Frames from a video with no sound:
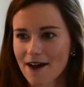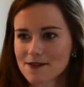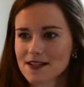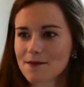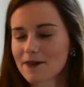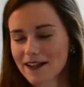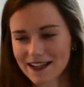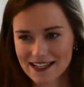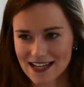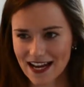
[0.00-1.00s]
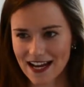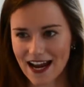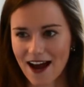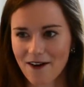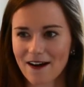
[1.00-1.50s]
I was completely taken
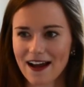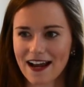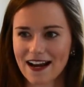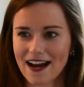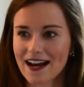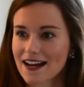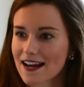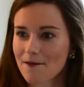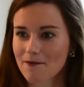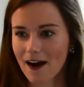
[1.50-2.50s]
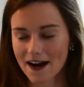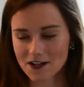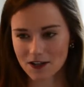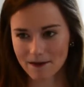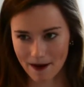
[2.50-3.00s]
out and ended up
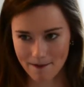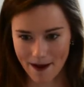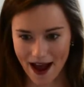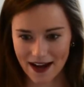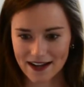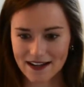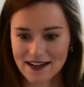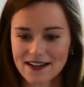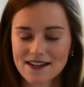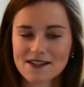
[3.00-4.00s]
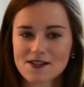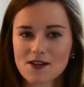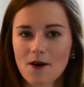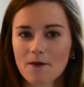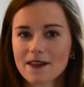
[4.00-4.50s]
fracturing my back.
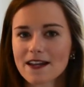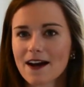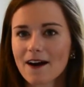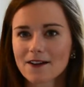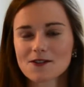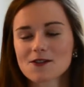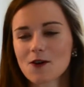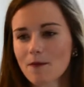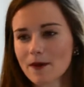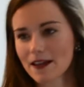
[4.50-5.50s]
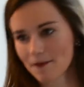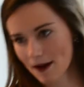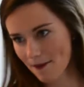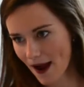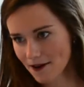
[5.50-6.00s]
So when the doctors told me that
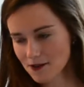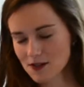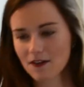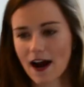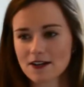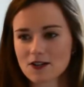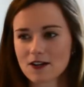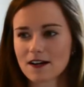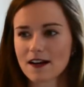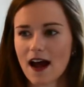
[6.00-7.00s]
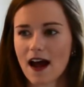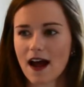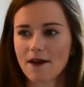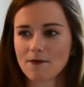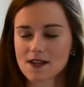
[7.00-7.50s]
my back was fractured,
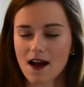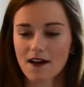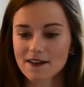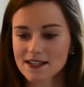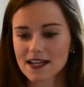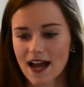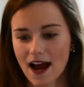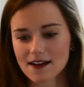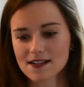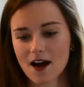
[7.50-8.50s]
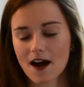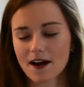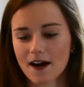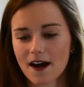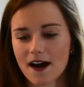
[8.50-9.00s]
I was obviously out of
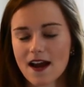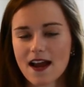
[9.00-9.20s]
soccer